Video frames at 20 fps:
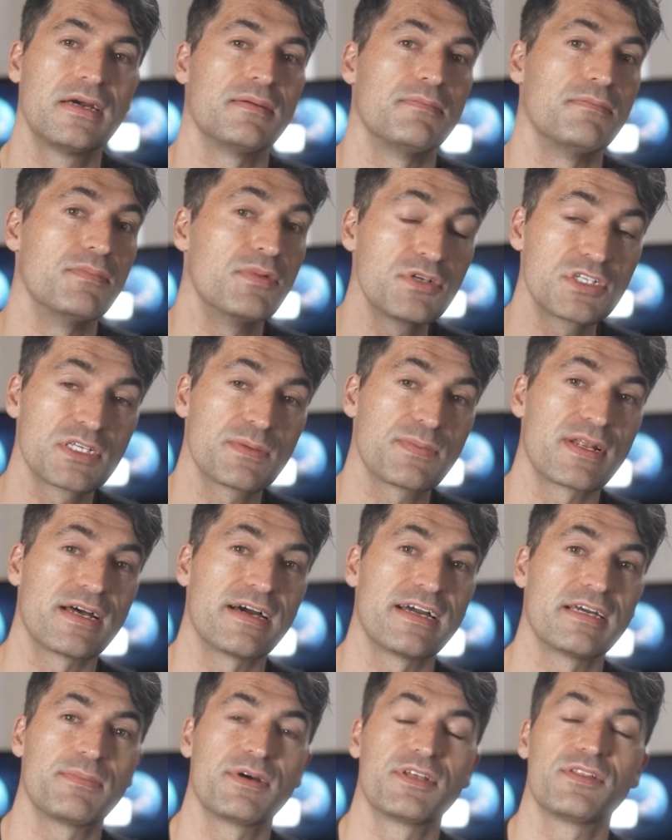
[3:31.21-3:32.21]

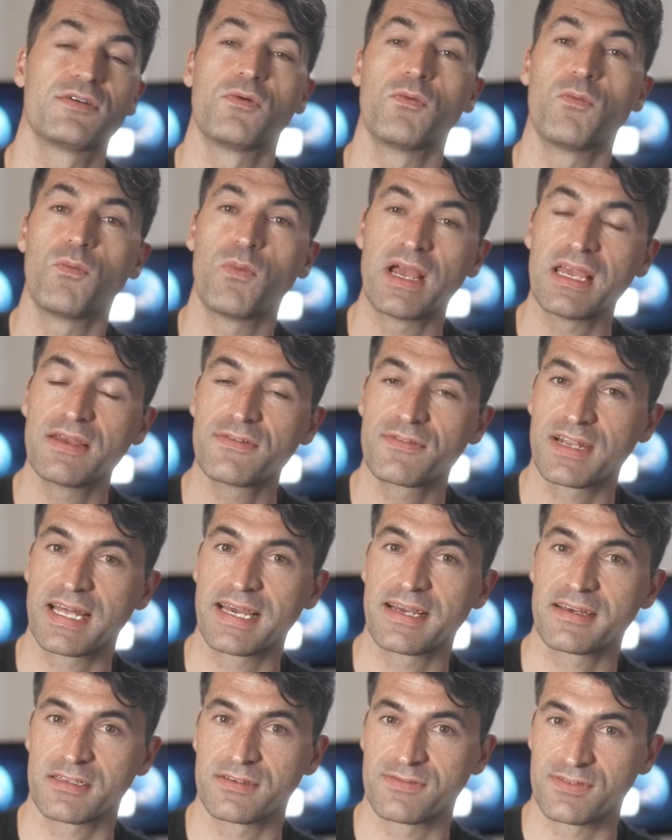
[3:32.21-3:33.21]
multiplied by the
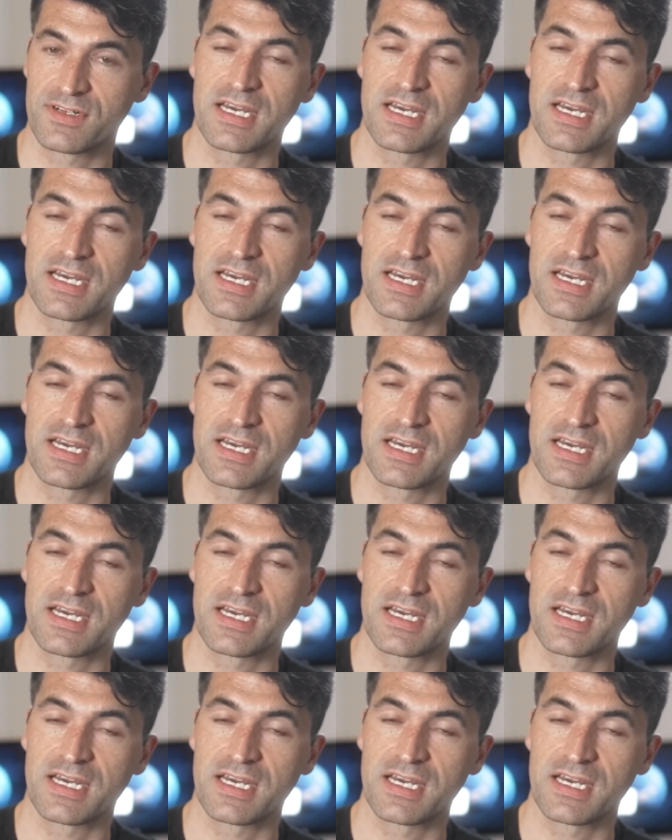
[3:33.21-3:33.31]
wavelength of